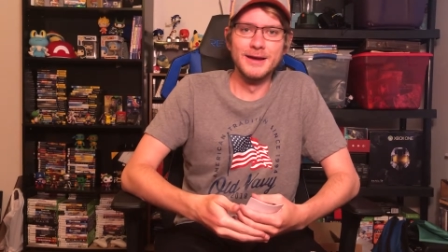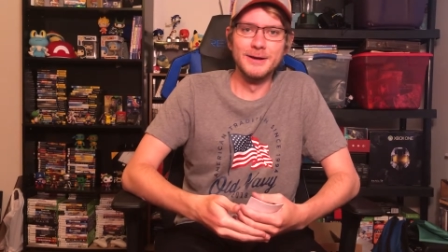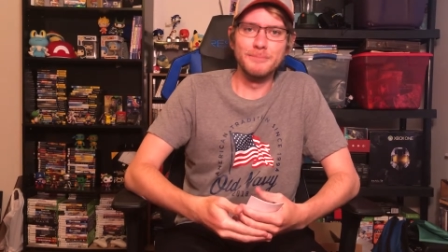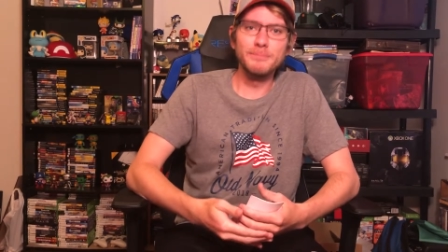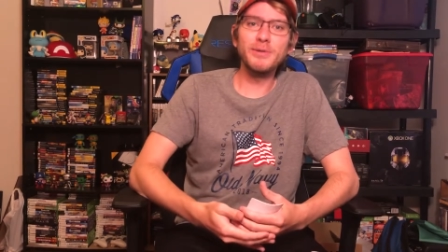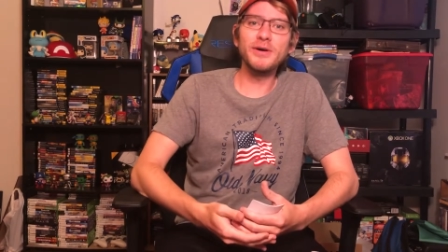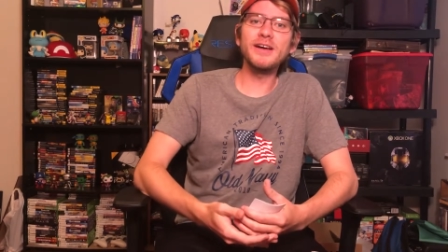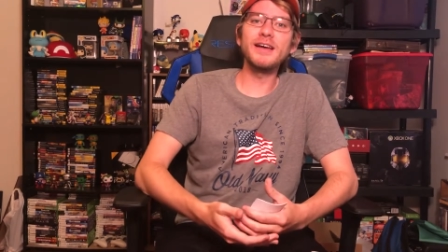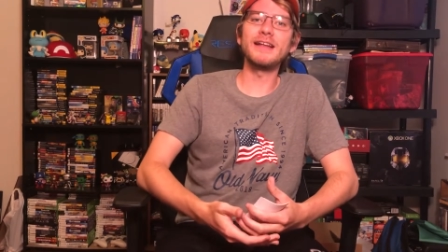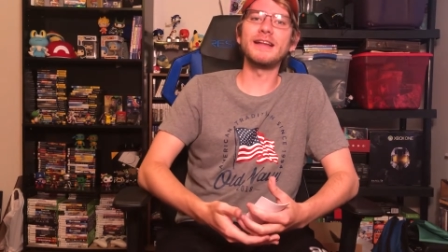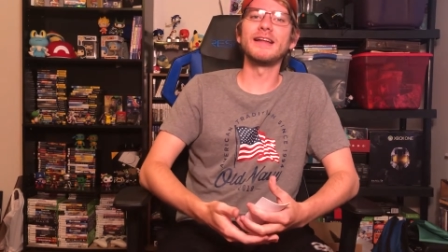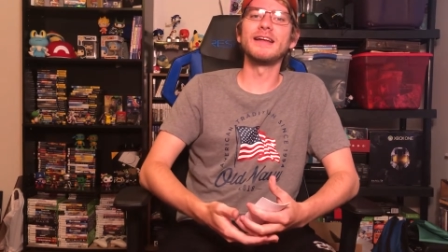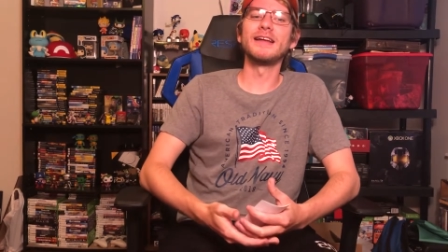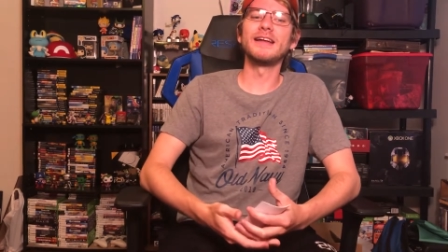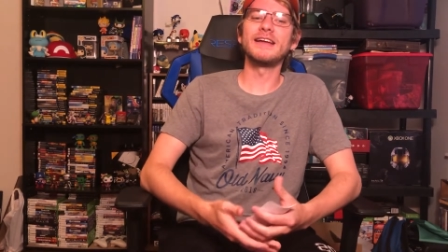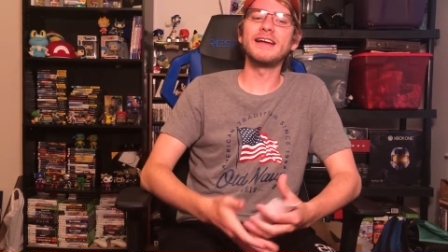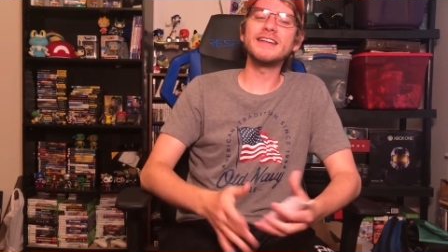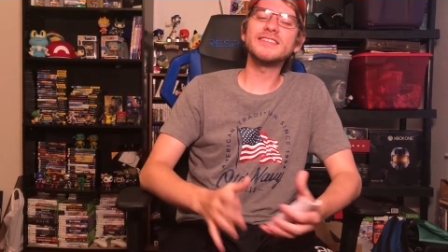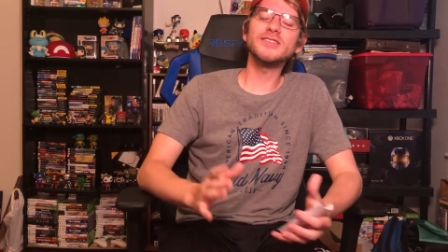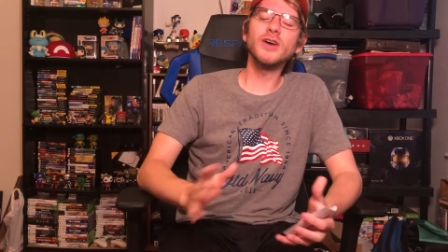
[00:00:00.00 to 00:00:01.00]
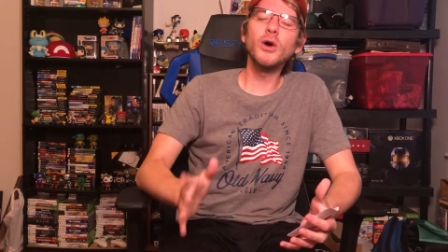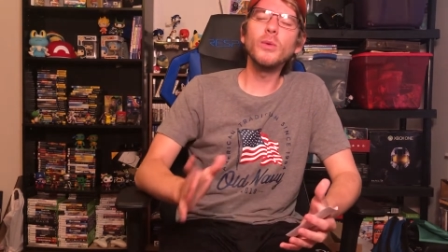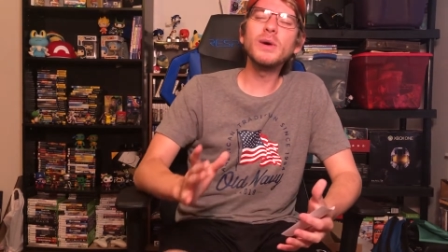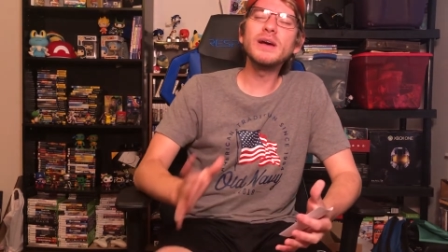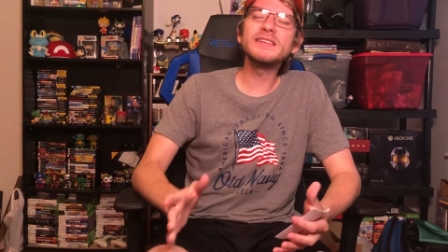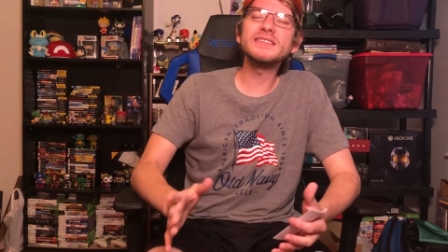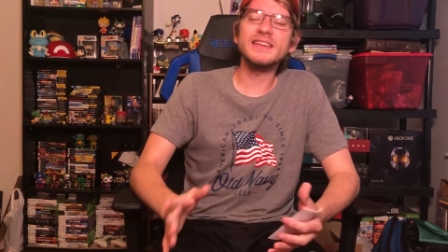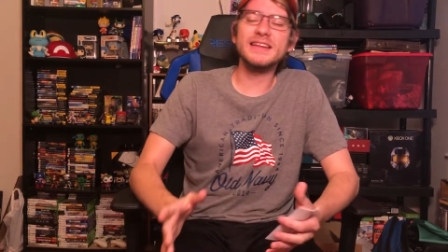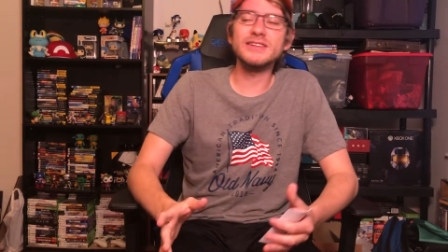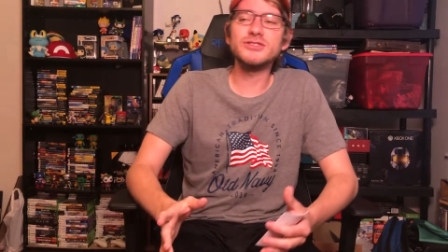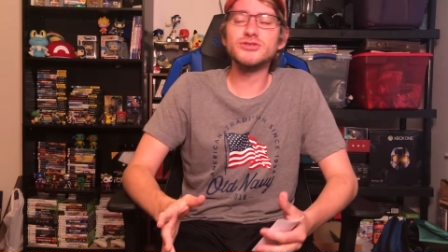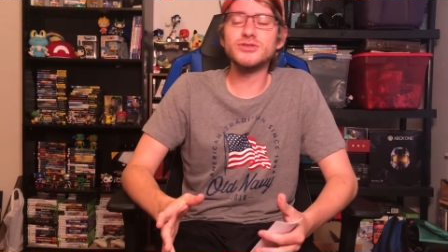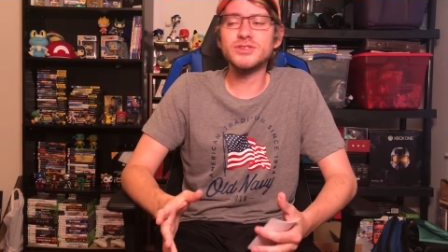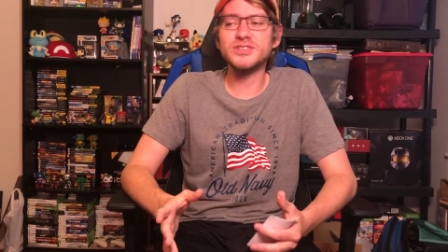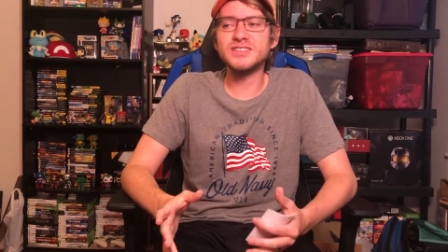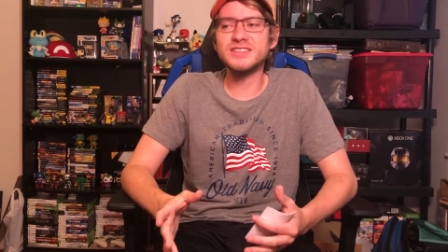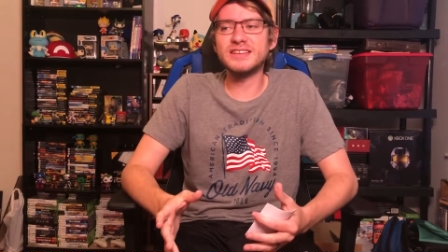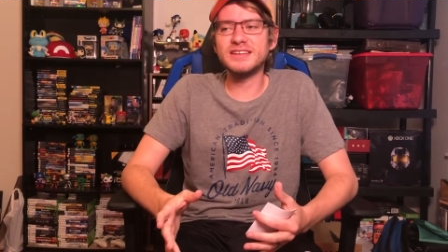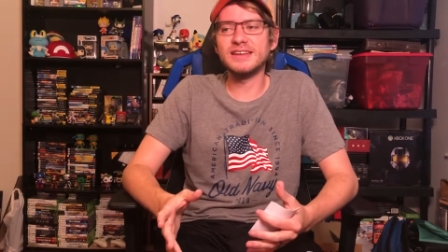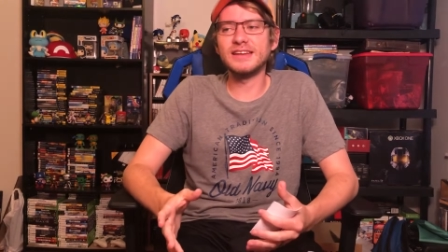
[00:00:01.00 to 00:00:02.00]
but it's always
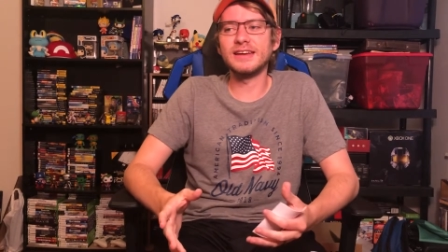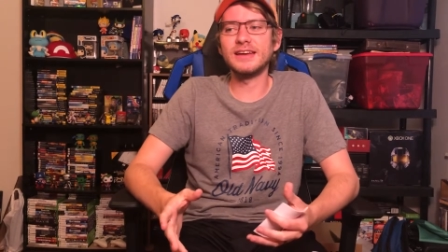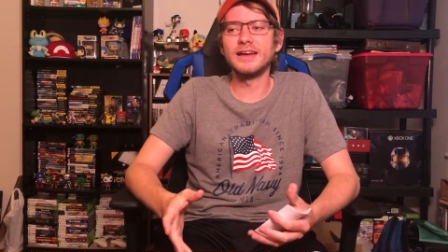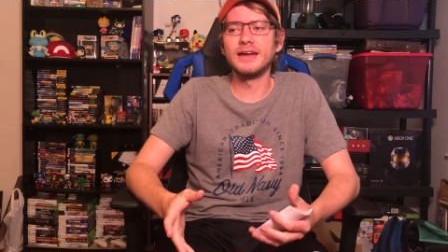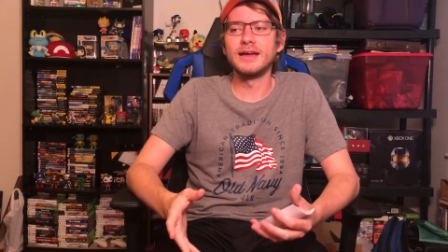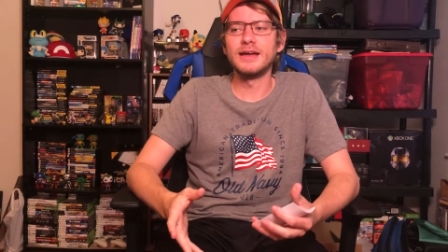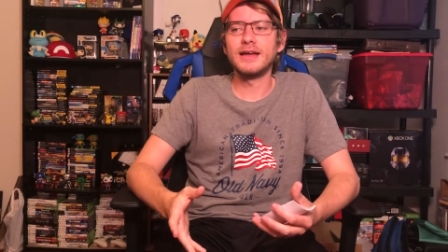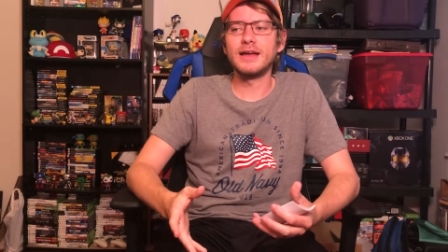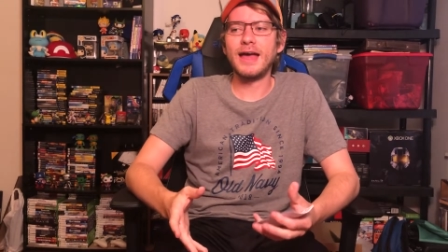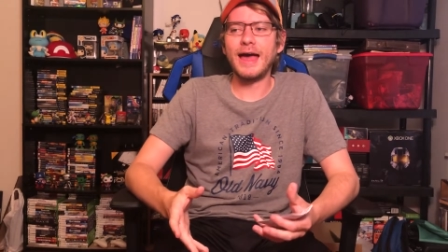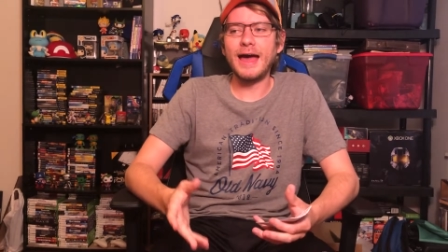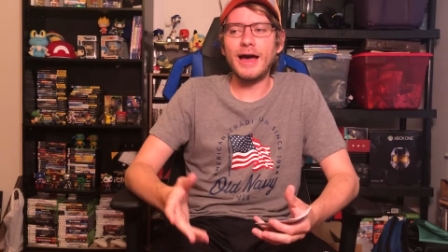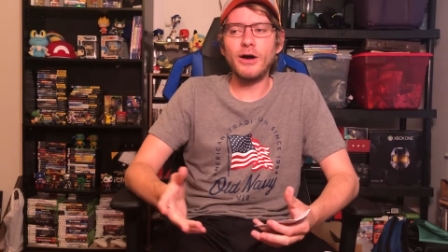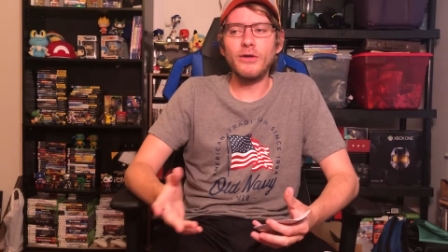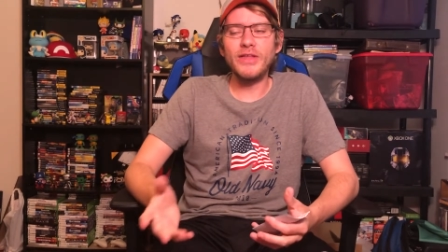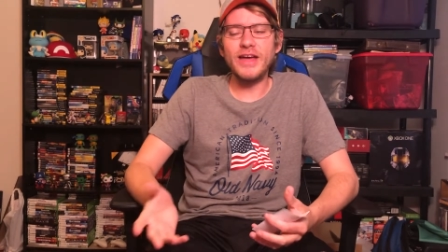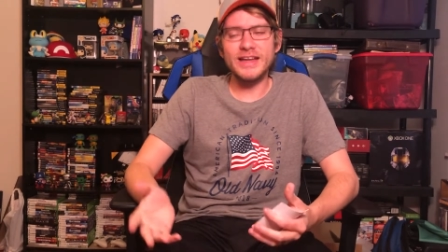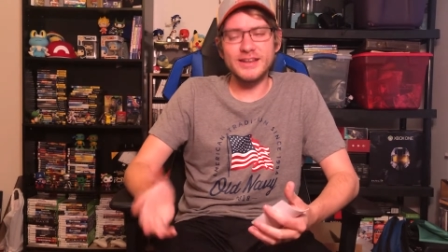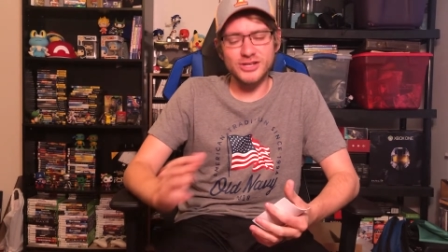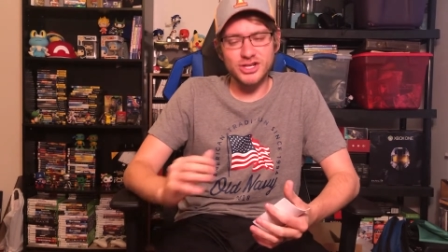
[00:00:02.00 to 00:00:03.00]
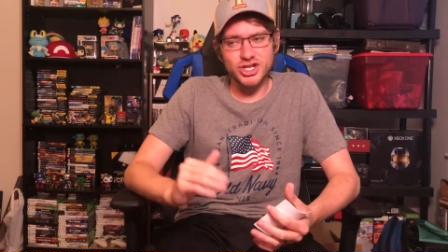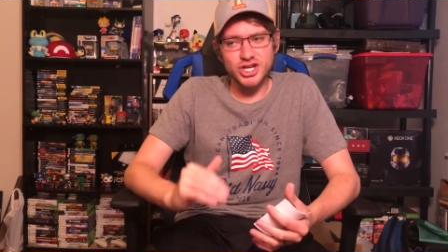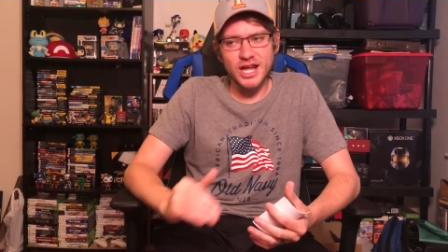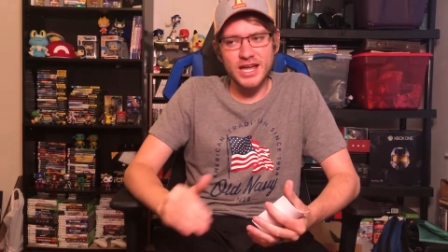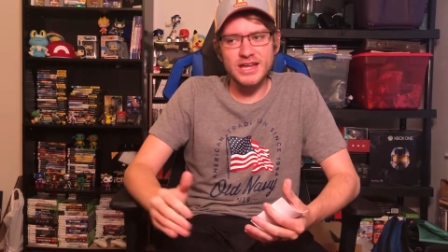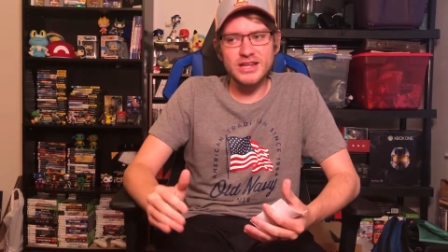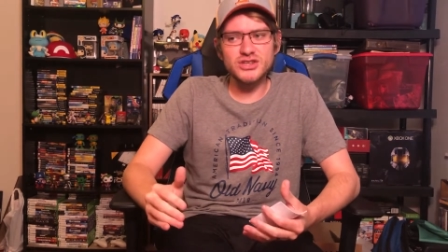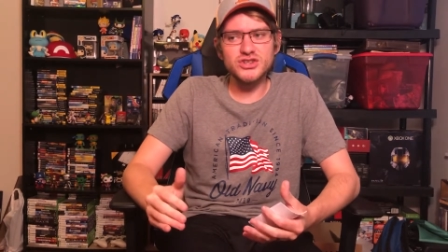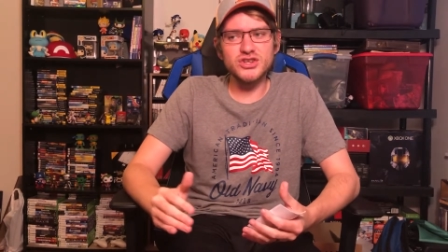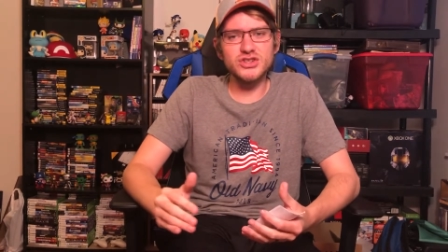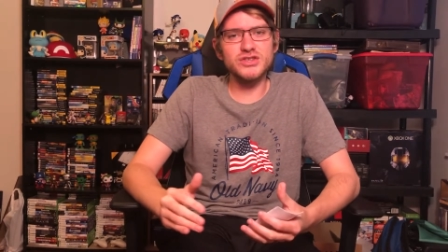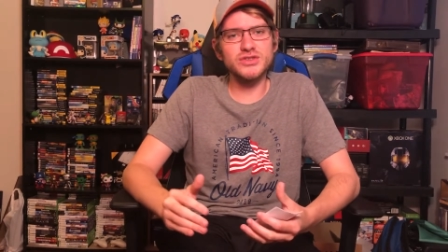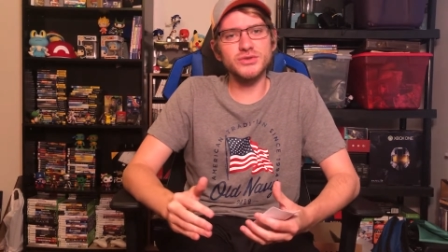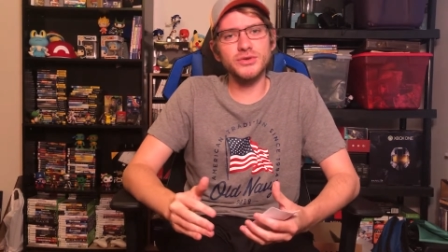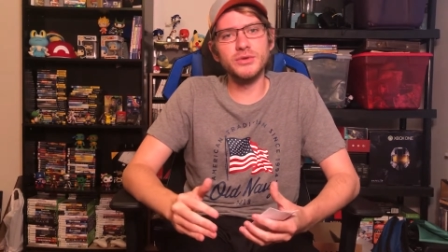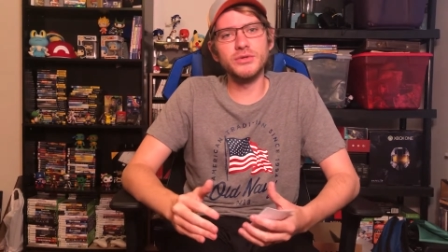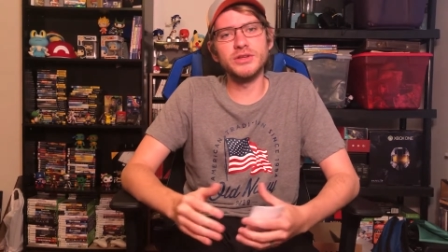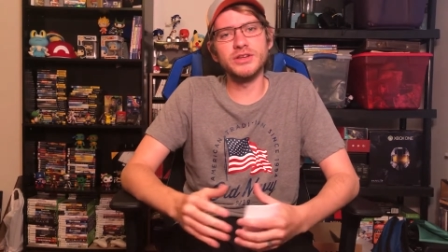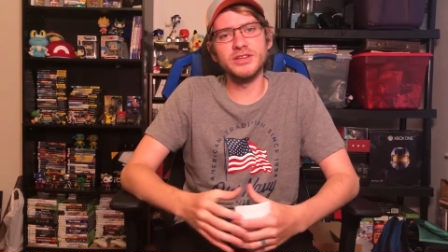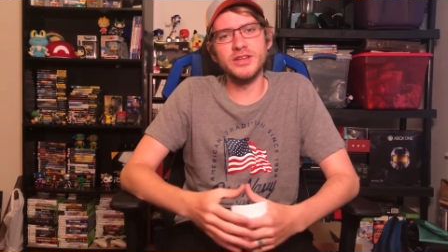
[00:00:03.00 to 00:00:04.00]
interesting how that changes
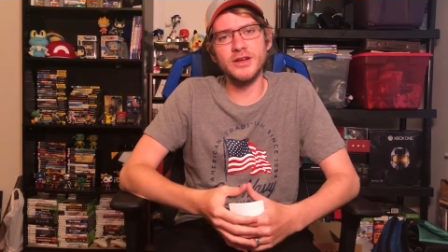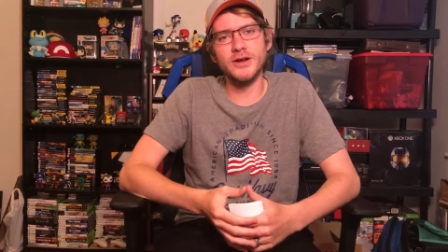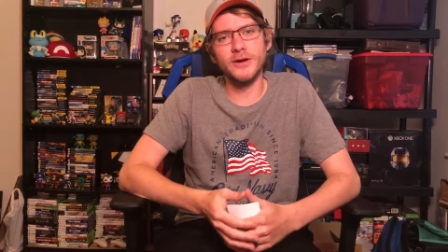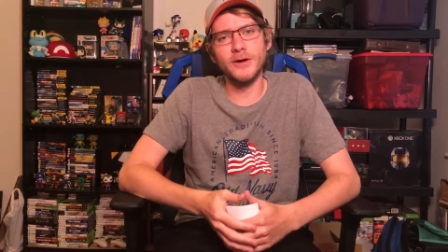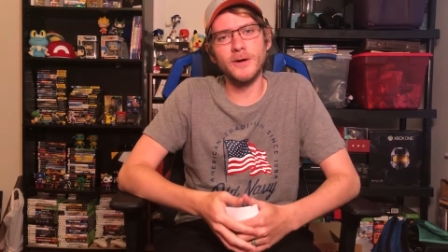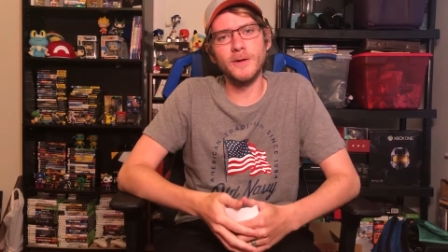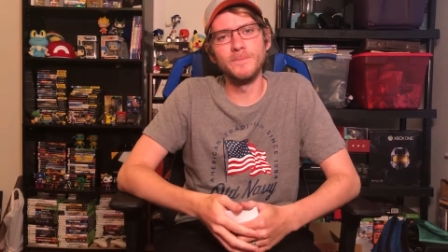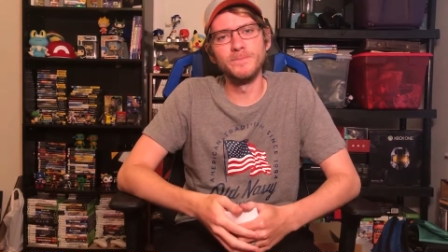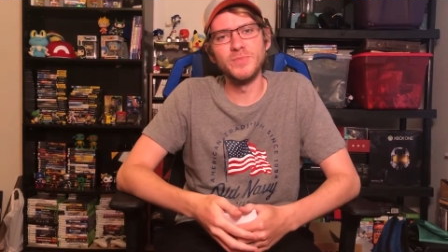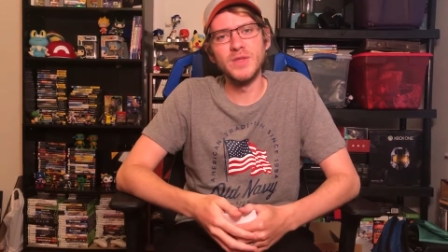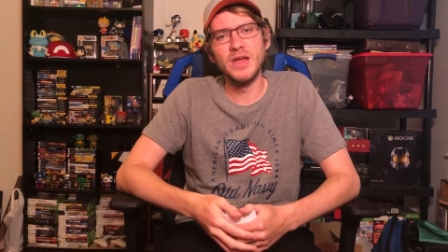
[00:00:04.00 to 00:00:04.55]
through the year.